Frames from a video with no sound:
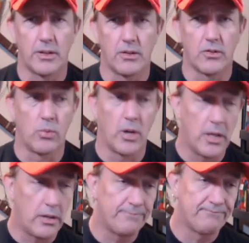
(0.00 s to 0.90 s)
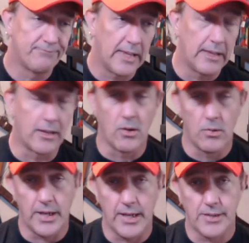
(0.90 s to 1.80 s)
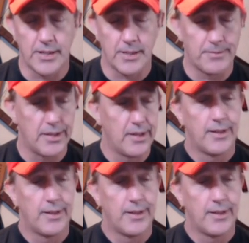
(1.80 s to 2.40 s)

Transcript: He goes, well, you're going to Egypt